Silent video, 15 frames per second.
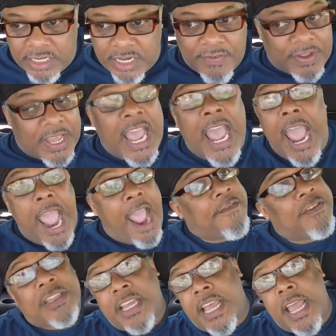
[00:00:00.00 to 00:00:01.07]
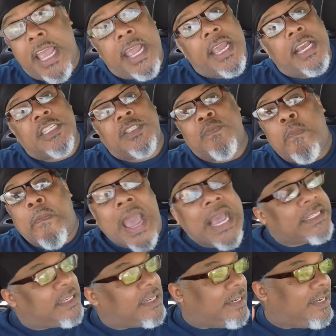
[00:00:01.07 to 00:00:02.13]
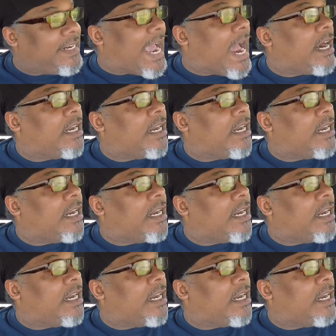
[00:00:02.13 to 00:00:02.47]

Every, everything is basically down.